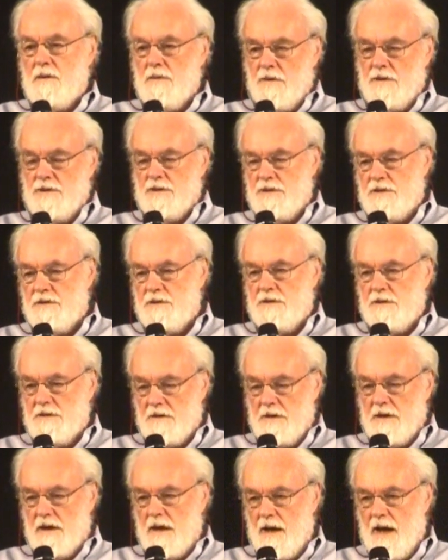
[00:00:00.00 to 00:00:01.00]
which
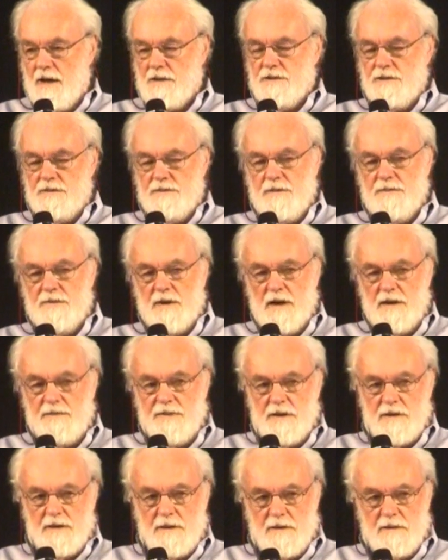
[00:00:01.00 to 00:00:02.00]
is actually
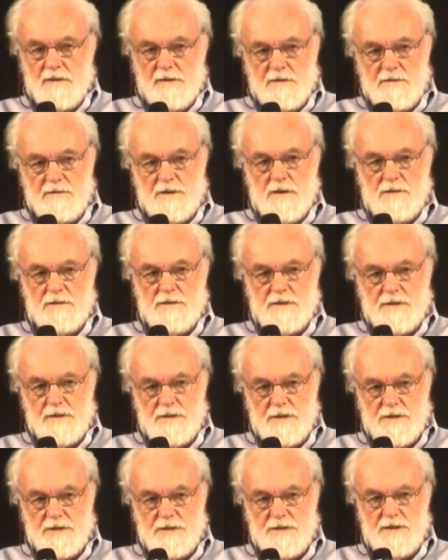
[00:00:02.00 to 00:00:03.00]
reviving
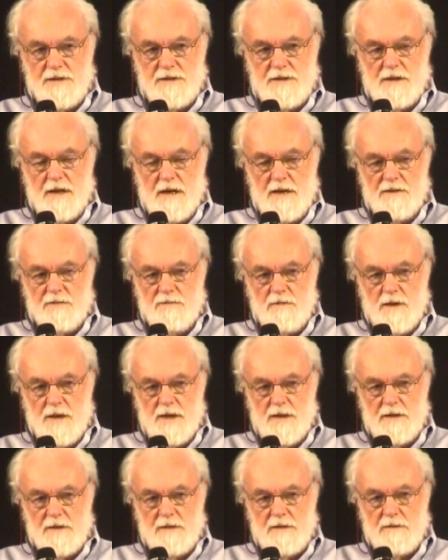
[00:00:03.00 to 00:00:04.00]
growth in a certain kind of
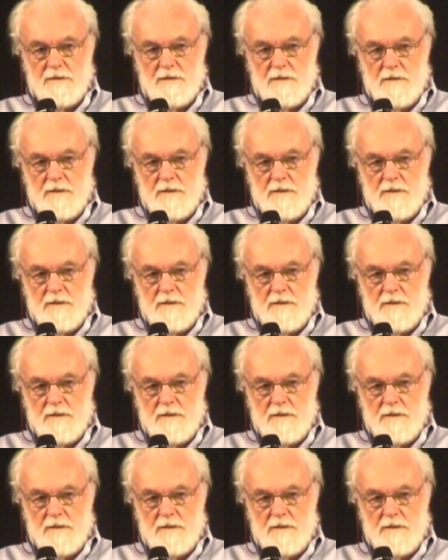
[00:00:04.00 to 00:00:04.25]
way.